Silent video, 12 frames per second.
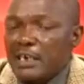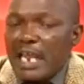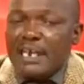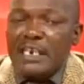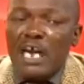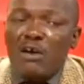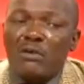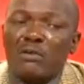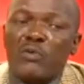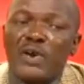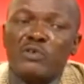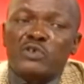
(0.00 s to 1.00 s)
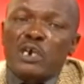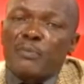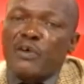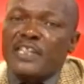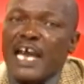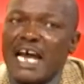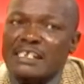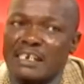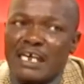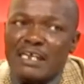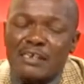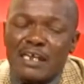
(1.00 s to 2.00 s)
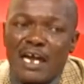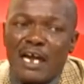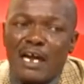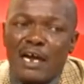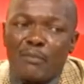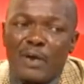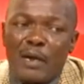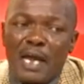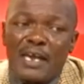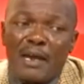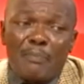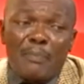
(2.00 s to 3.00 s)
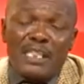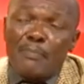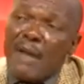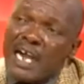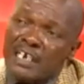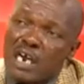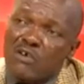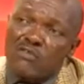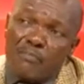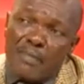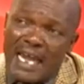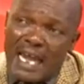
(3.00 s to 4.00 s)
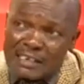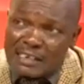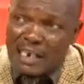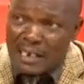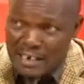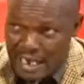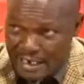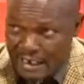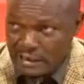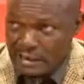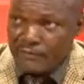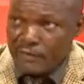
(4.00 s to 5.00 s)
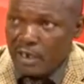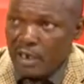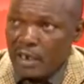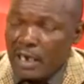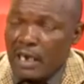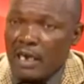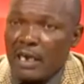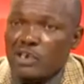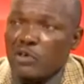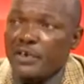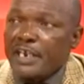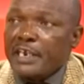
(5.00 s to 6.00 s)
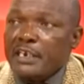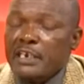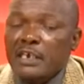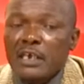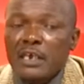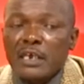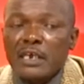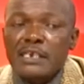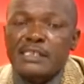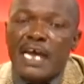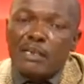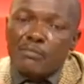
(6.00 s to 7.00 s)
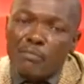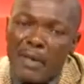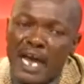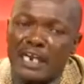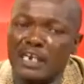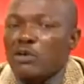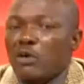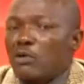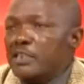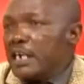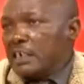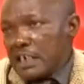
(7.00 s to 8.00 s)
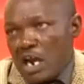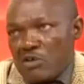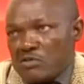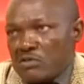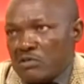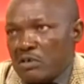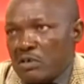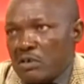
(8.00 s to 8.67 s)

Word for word: Like now, when you talk about the hustlers, uh, I, uh, uh, the background of my hustler narrative, yes. uh, Doreen, yeah. is that man on the ground.